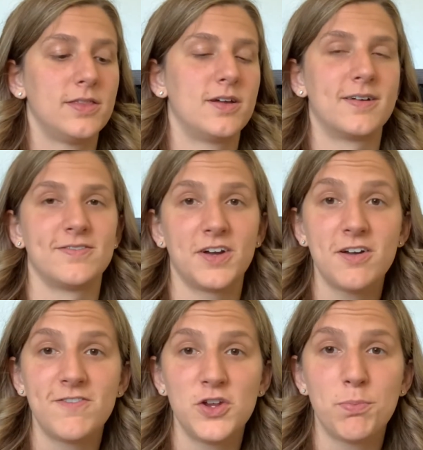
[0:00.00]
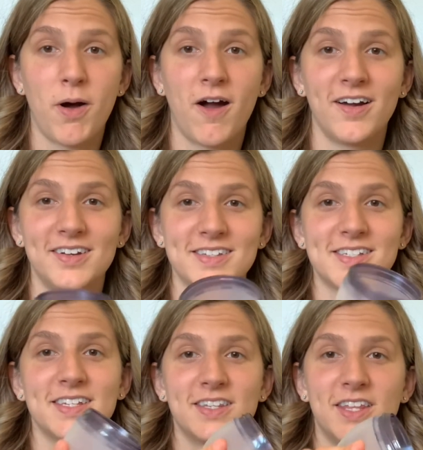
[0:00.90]
There are very few parts.
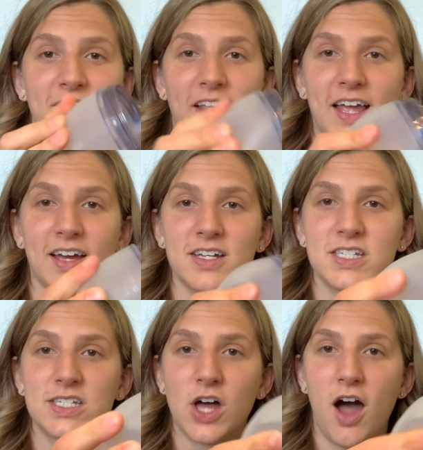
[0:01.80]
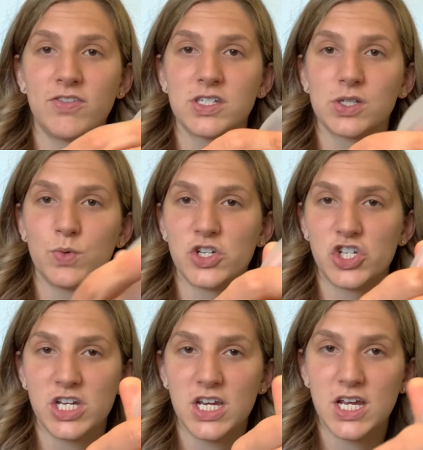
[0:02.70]
They're like a soft,
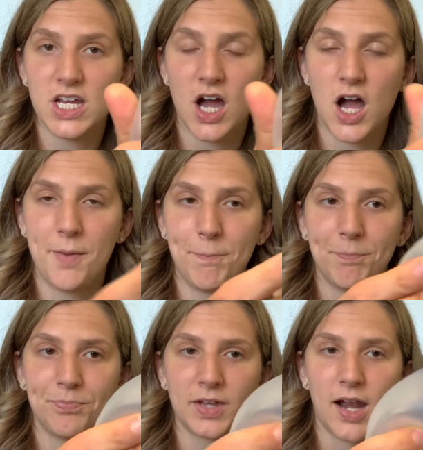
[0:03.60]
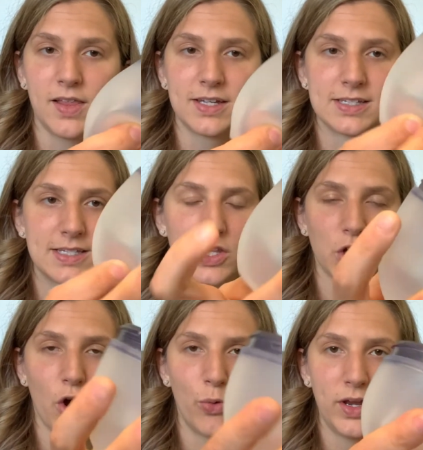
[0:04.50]
squishy, kind of like
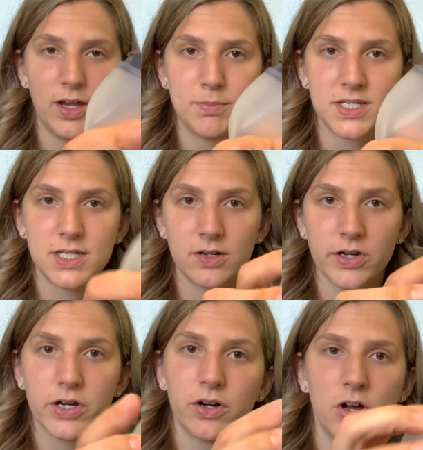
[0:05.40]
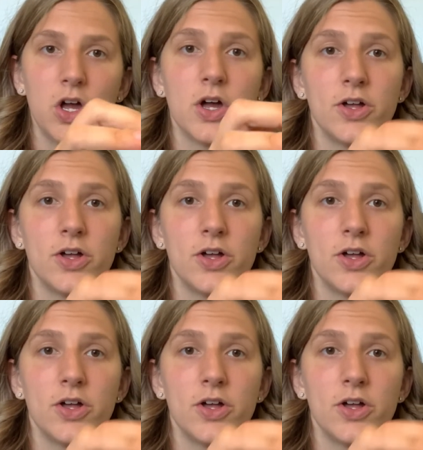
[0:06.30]
silicone material.